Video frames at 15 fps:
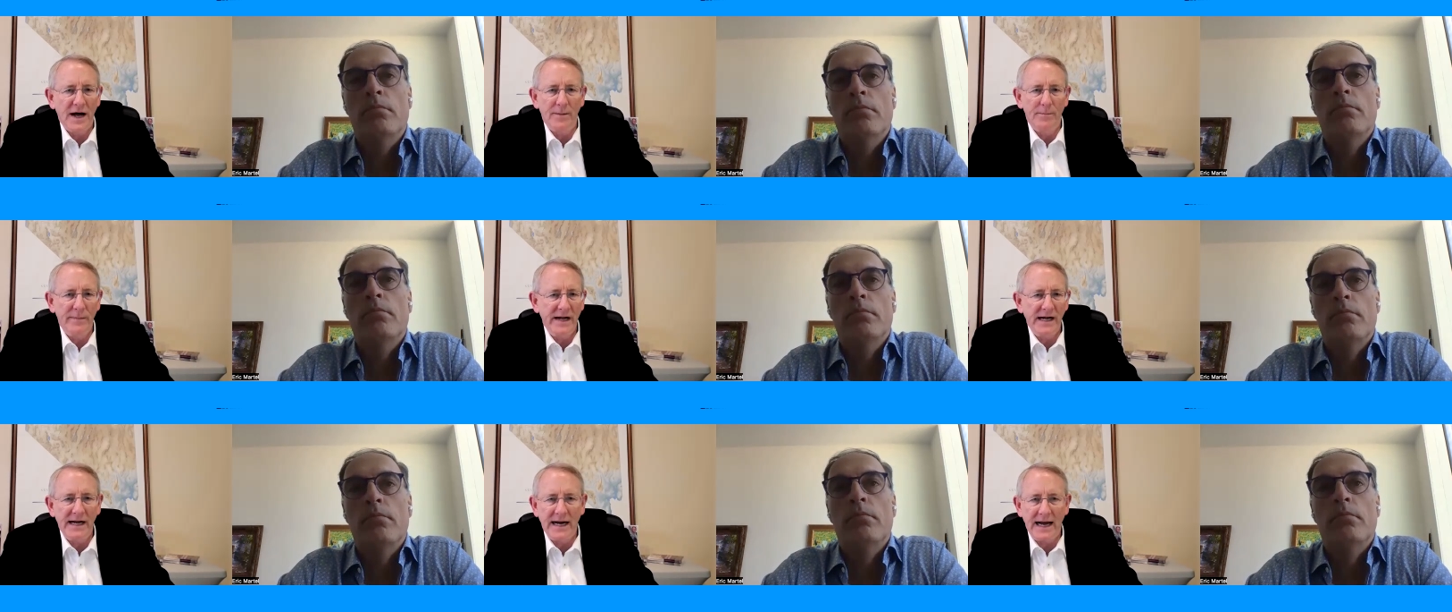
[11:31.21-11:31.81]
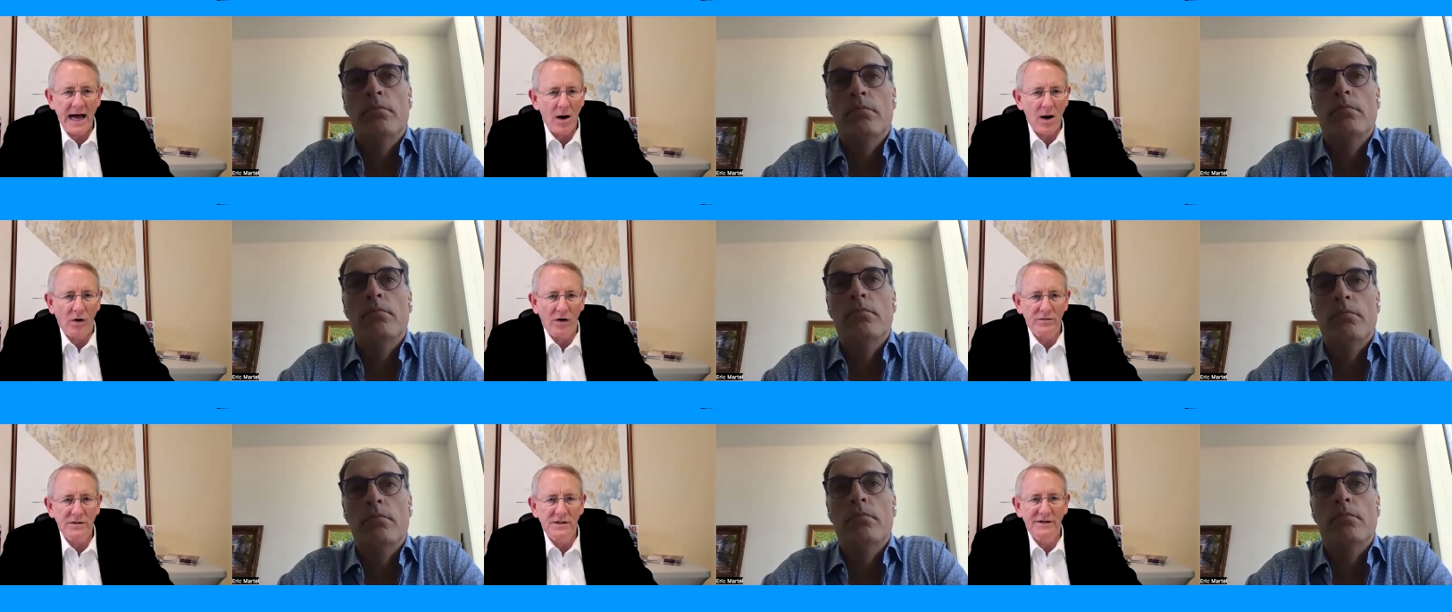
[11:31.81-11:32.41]
Speaker 1: not meeting
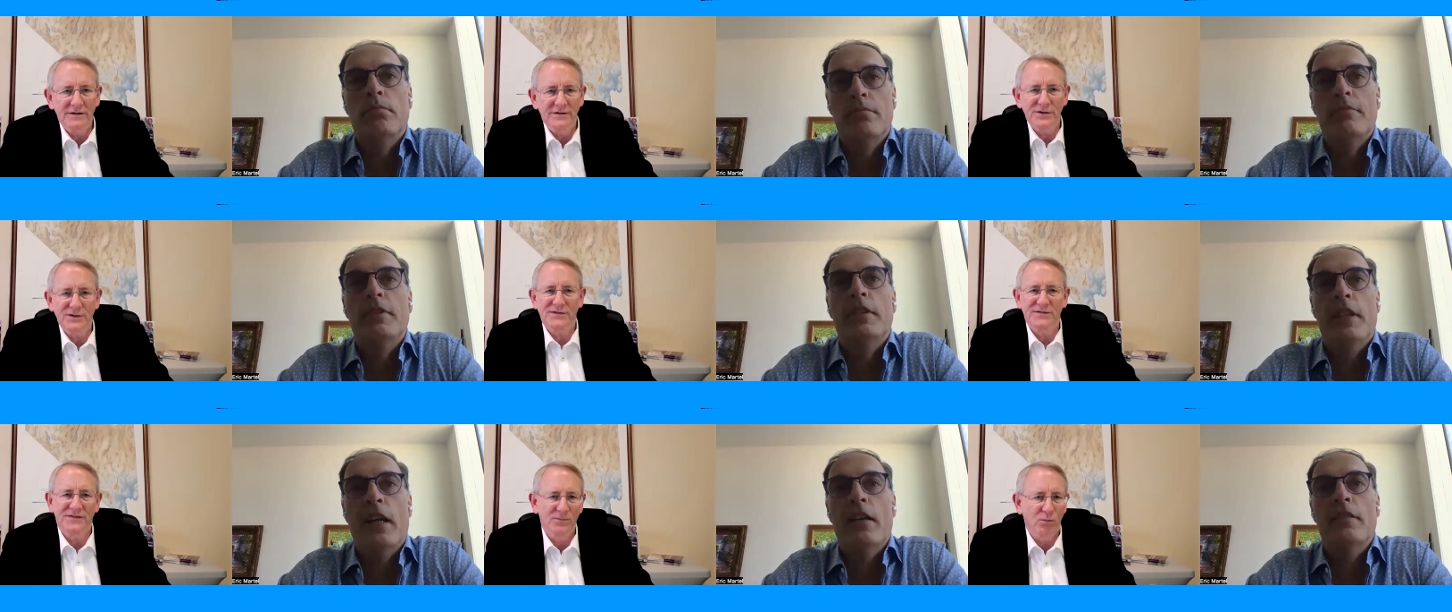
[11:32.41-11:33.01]
hours you just yeah.